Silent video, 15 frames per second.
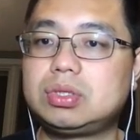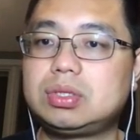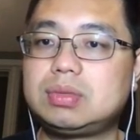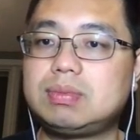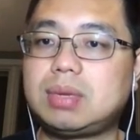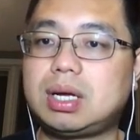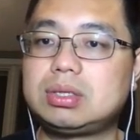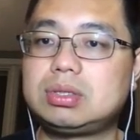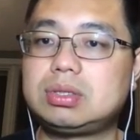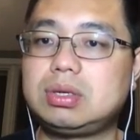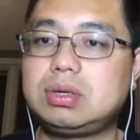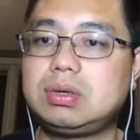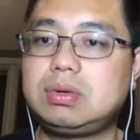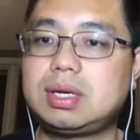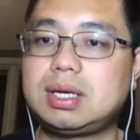
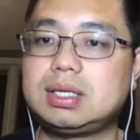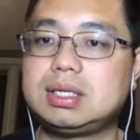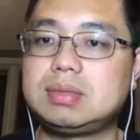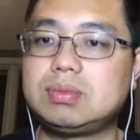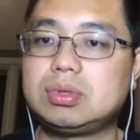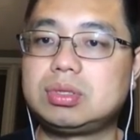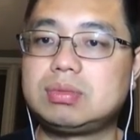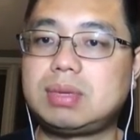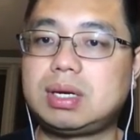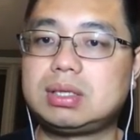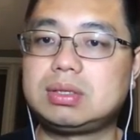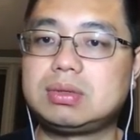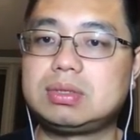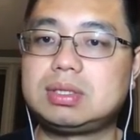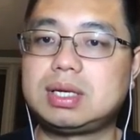muscle and smooth
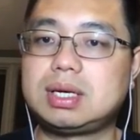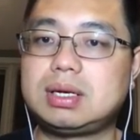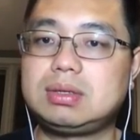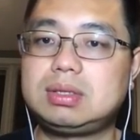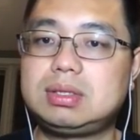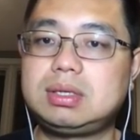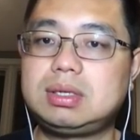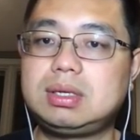muscle cells,